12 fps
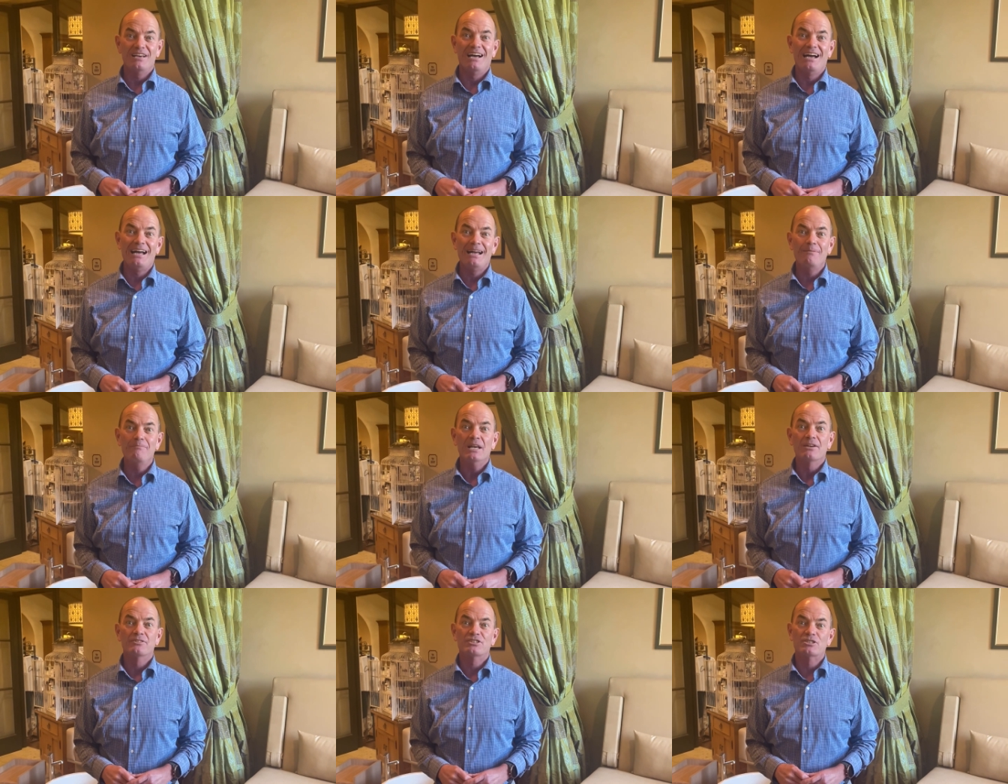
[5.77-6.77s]
I'm
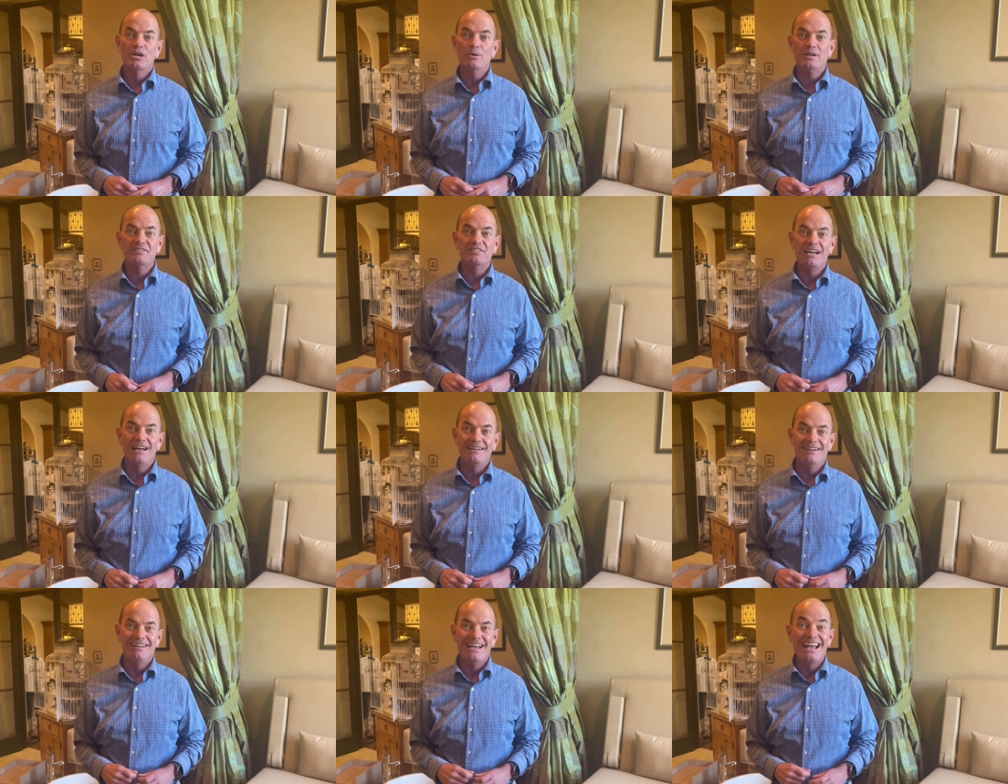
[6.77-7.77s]
so
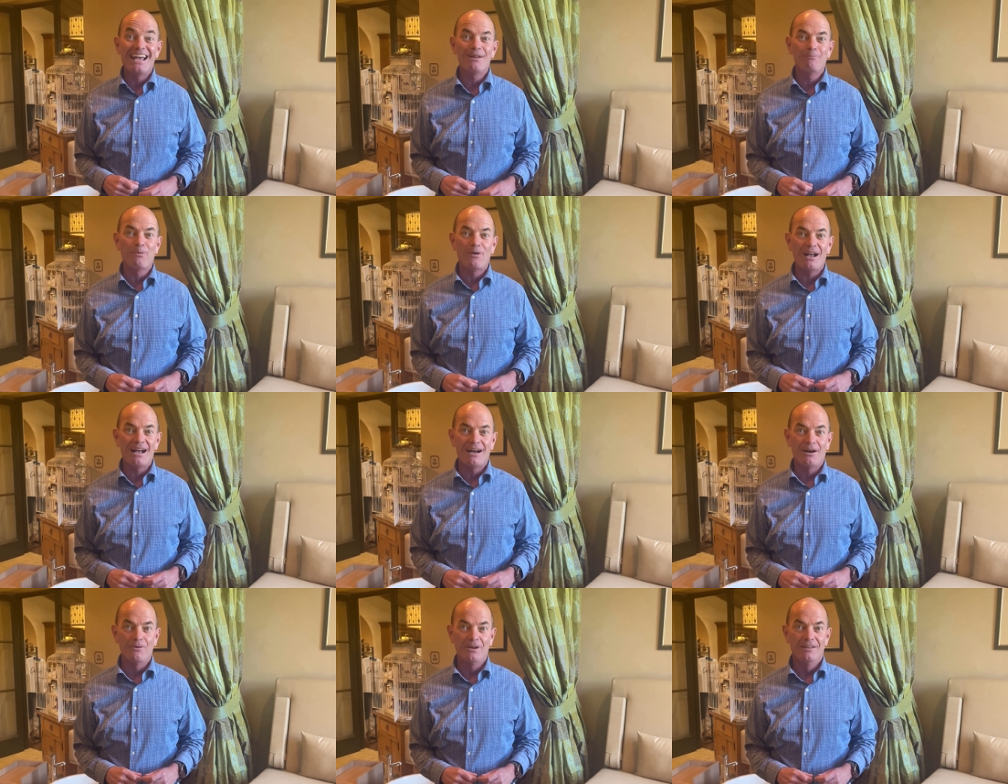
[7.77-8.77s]
excited and
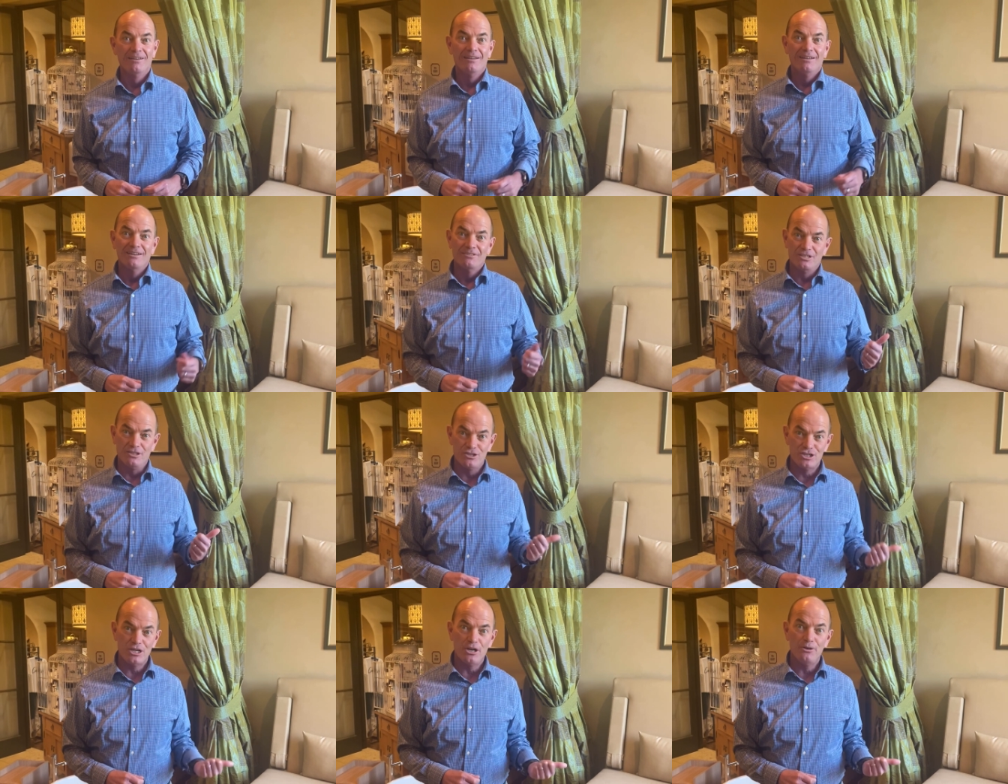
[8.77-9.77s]
proud to
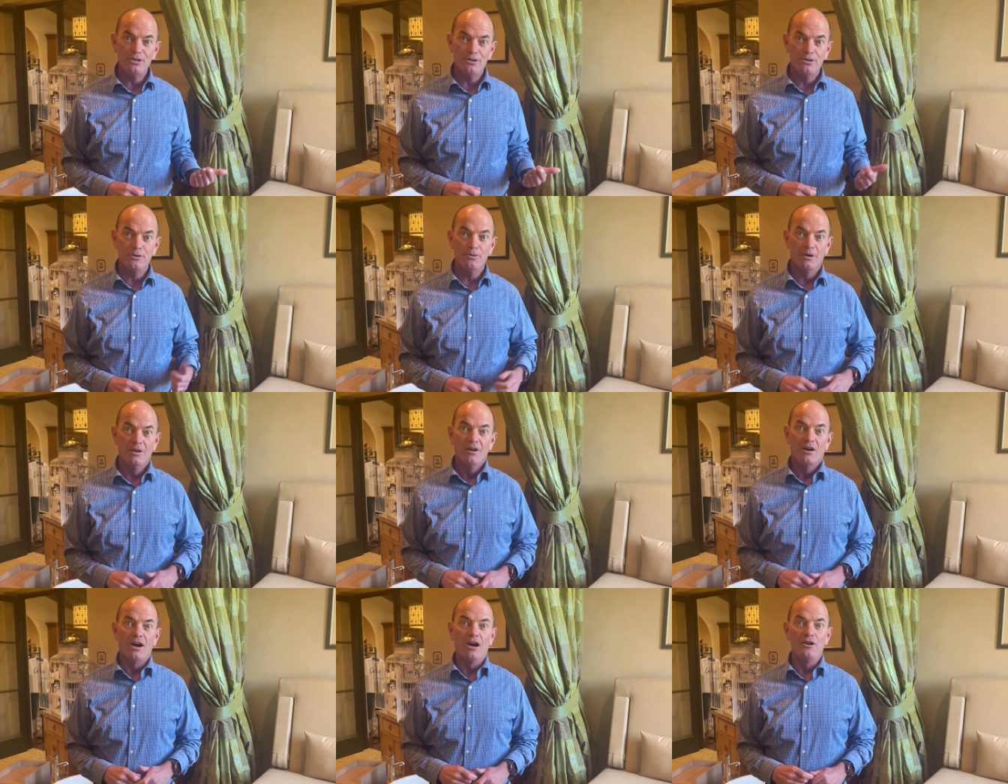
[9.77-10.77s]
show you
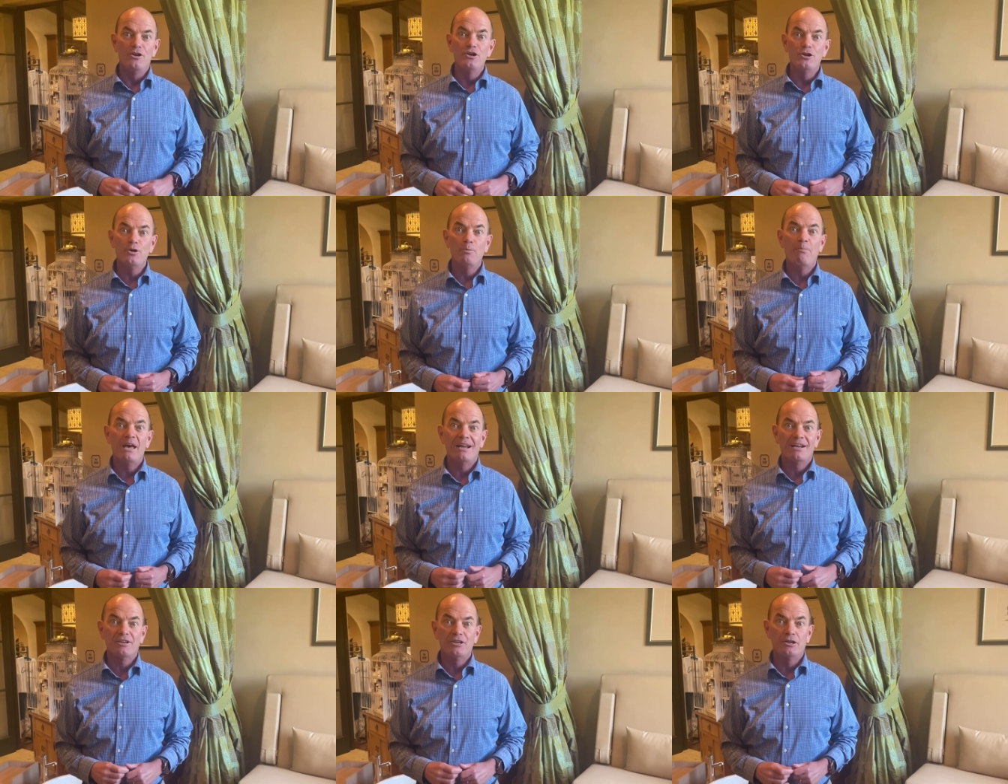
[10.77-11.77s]
our new
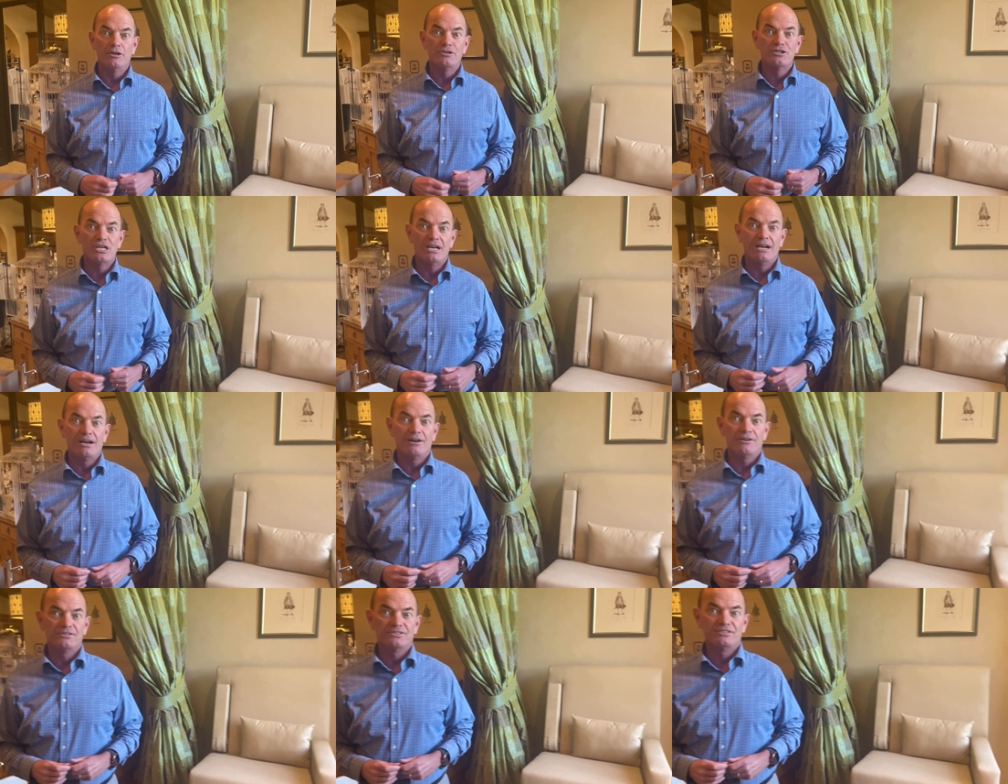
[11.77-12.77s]
pedicure
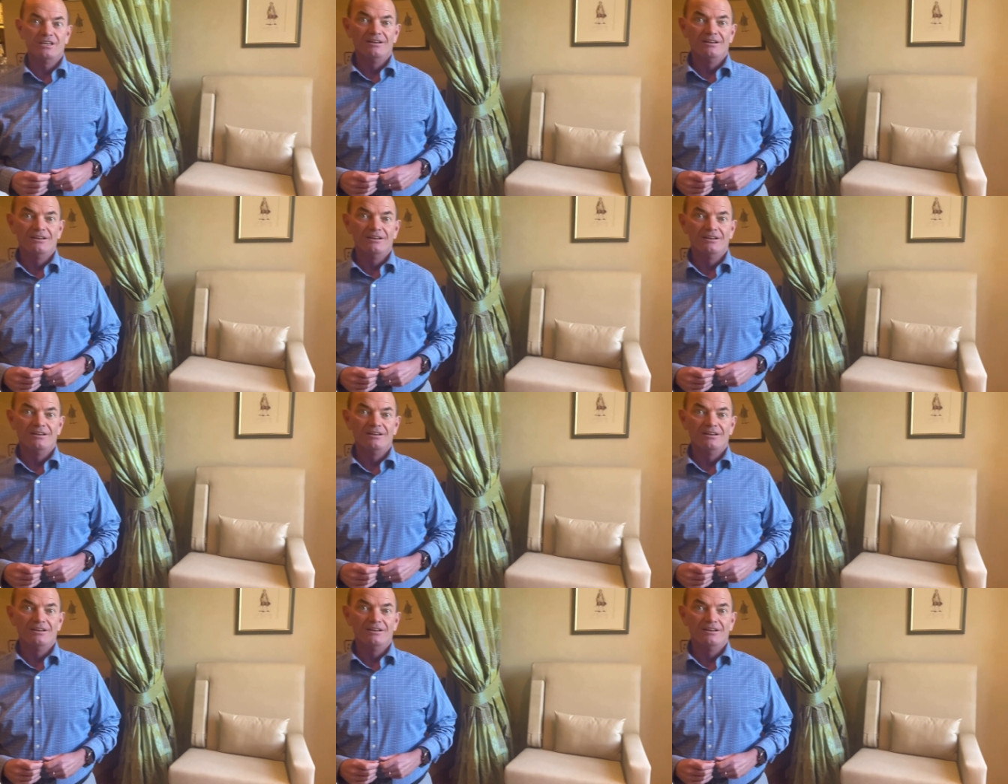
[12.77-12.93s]
chairs.